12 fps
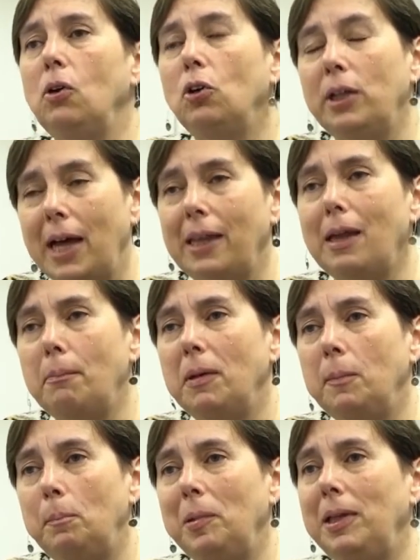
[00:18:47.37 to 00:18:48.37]
nothing
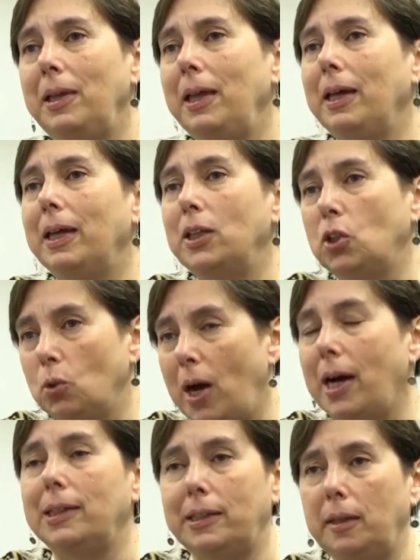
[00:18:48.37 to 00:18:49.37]
prevents me from
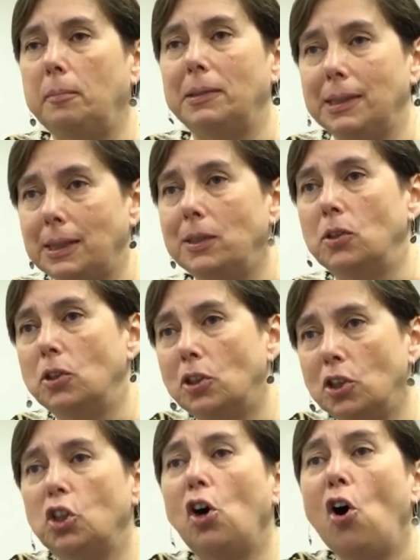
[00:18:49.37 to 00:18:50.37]
doing 3 plus
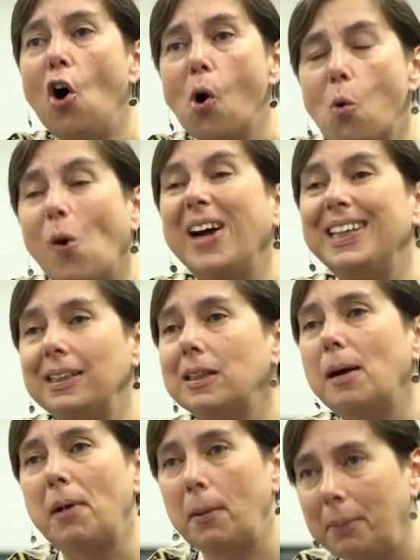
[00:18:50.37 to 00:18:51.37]
5, 8,
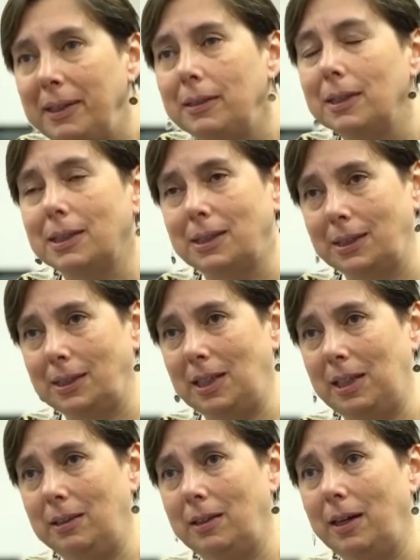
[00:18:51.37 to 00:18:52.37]
40 plus
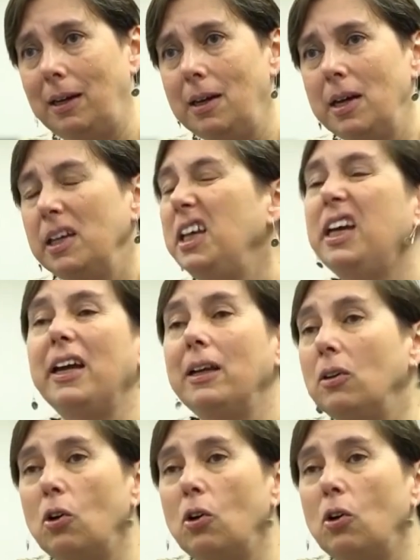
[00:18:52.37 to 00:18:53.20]
20, 60.